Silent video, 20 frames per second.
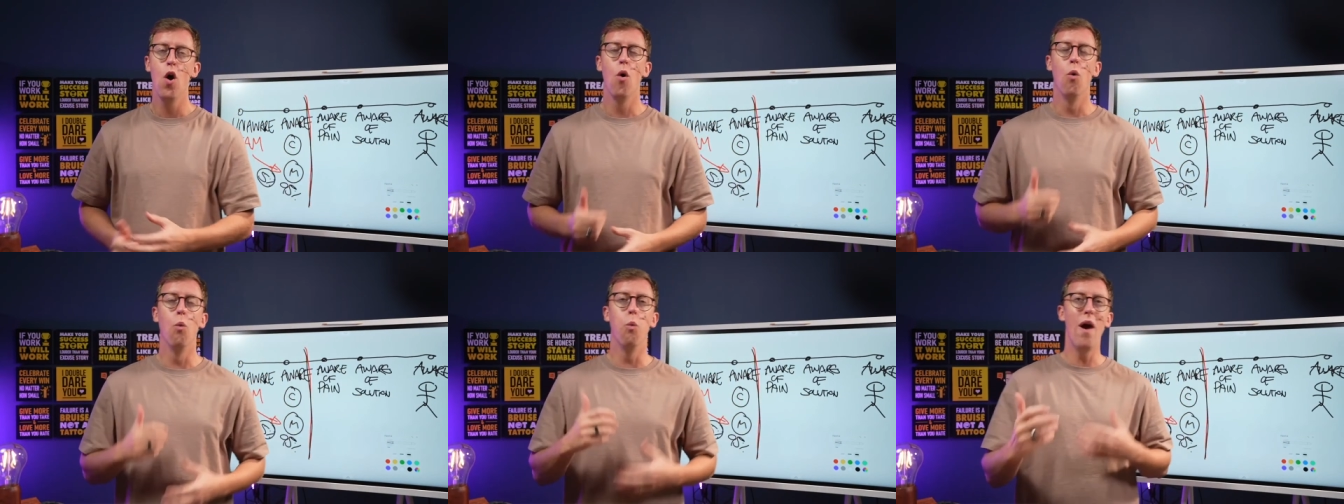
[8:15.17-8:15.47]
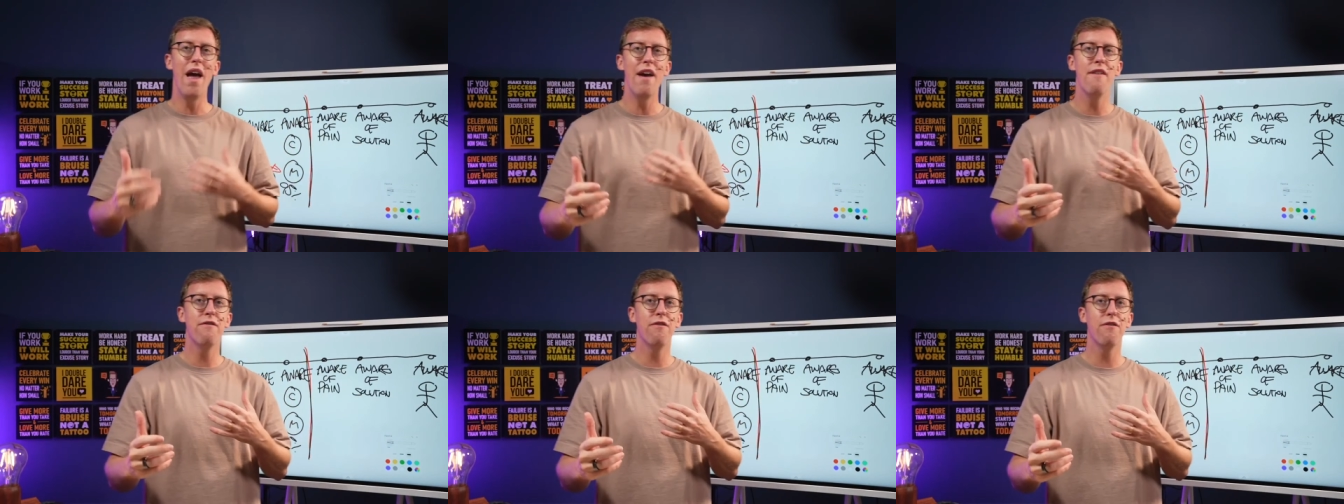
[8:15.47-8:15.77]

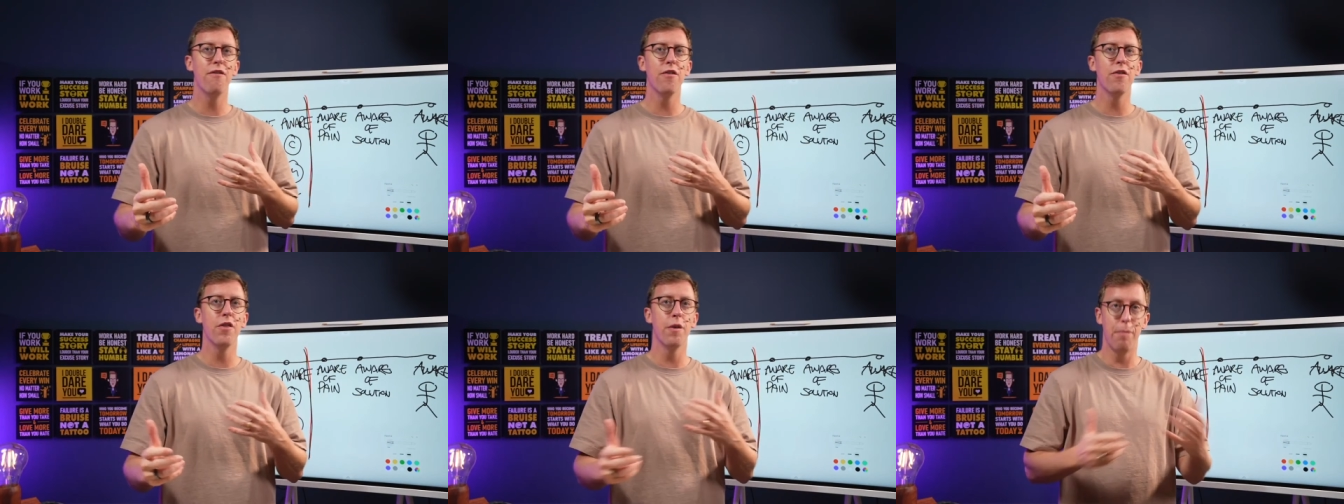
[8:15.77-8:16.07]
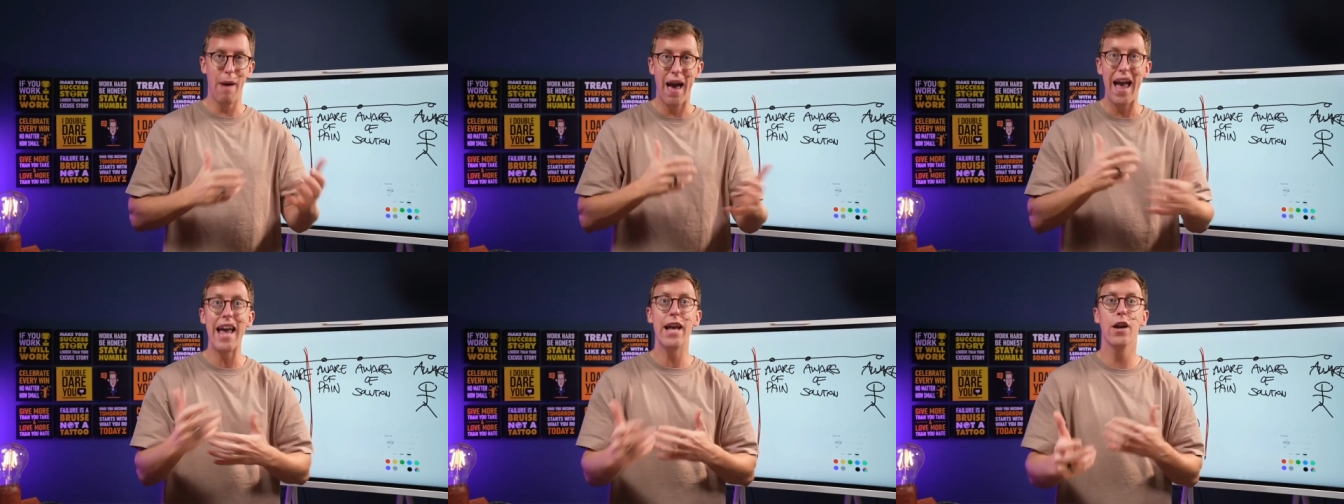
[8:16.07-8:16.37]
with the
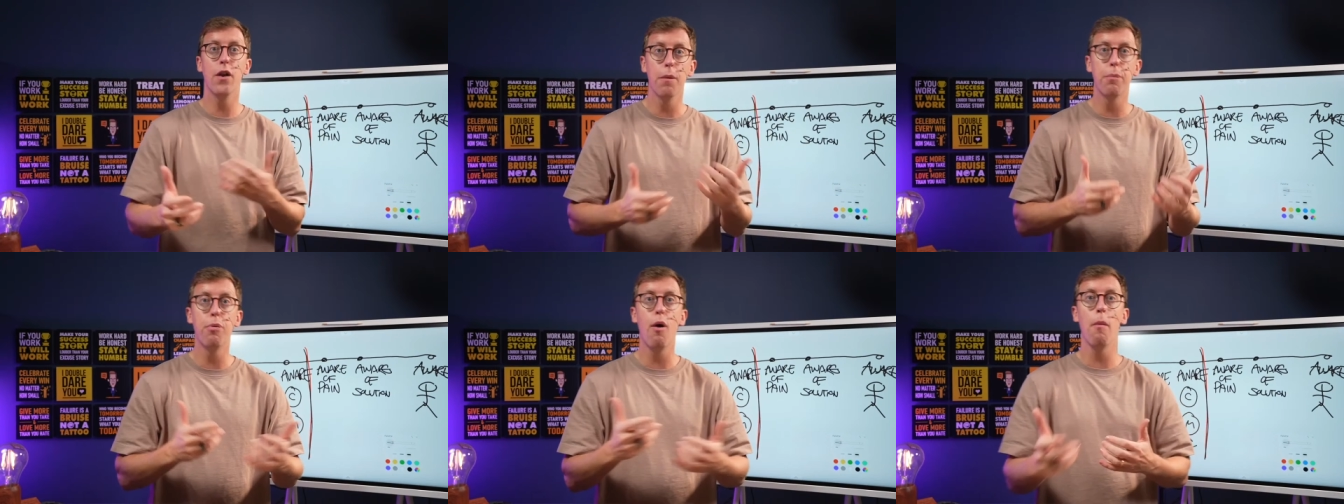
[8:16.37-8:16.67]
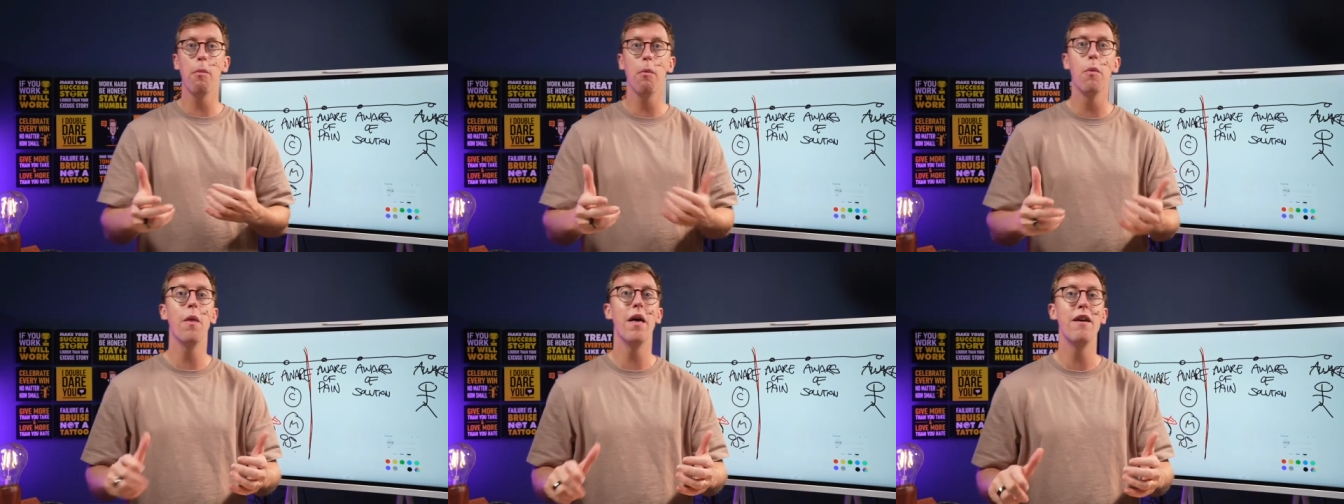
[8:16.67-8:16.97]
pain and the
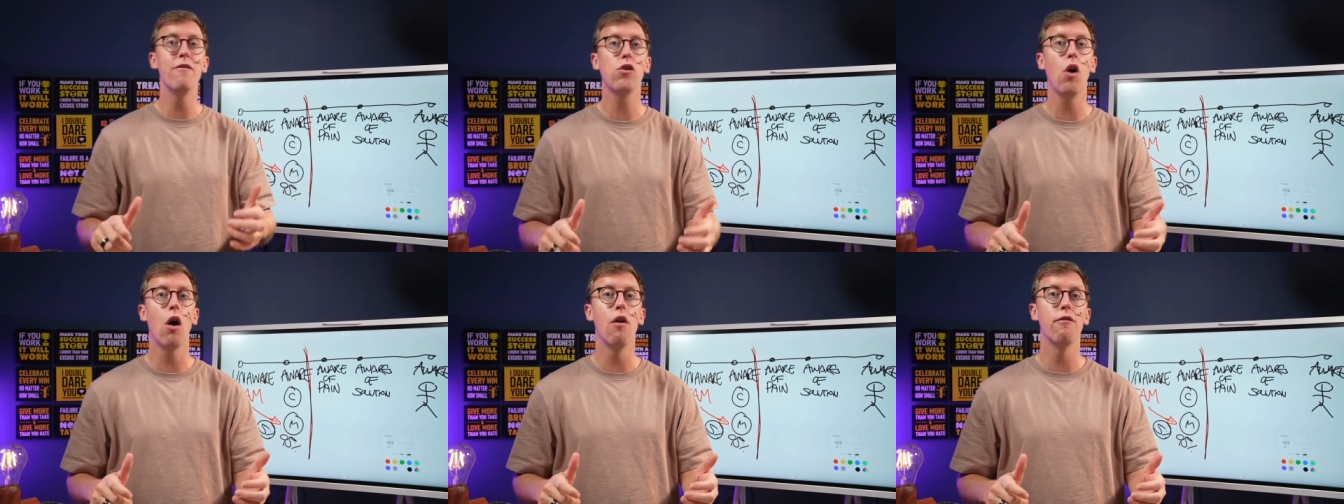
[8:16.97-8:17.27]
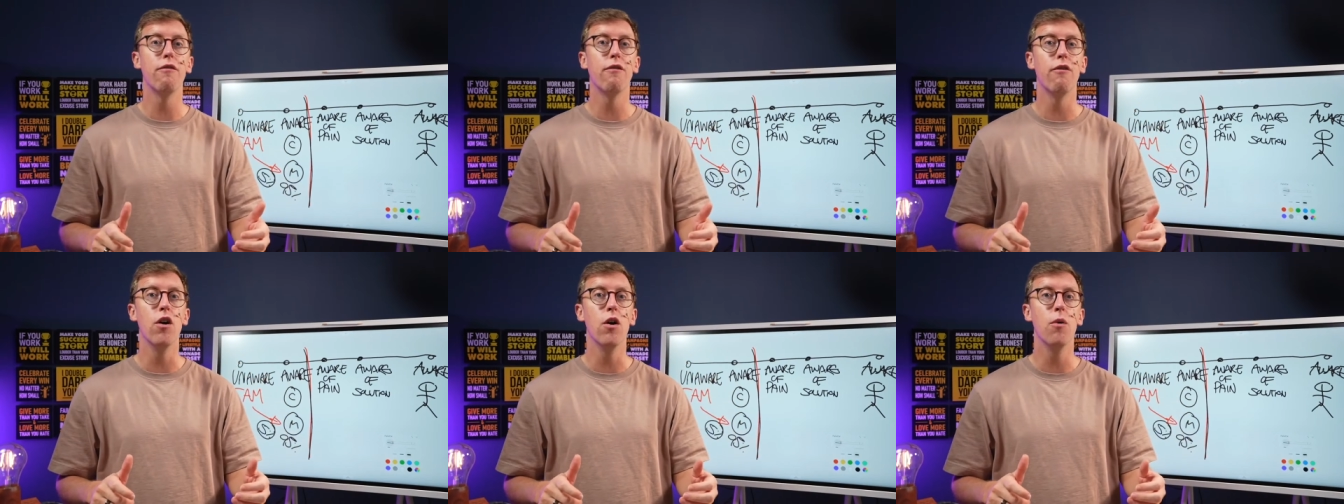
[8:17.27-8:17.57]
problem they've
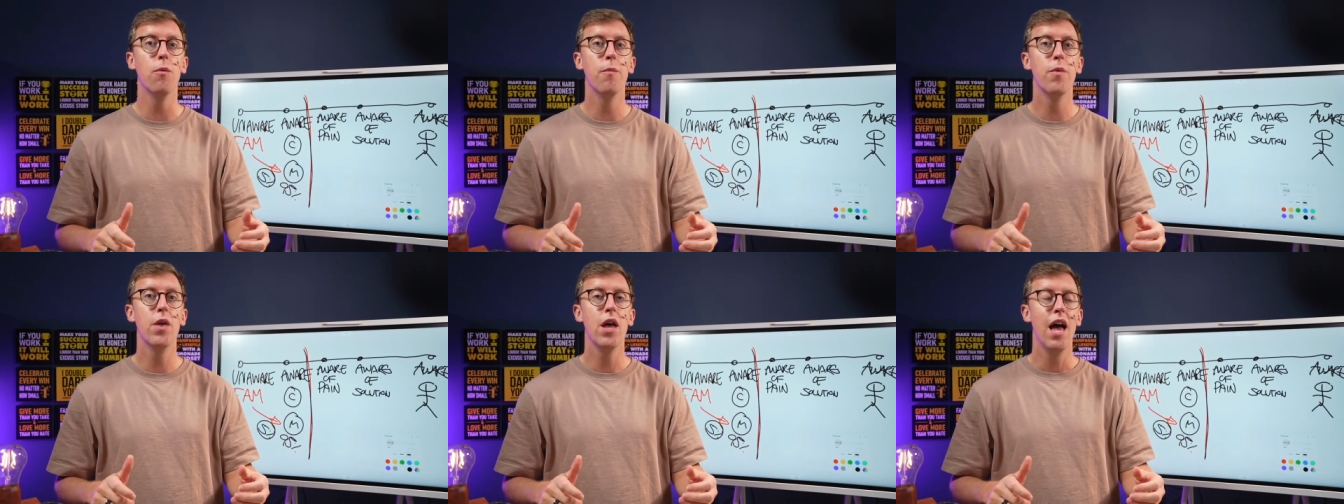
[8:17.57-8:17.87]
gone through.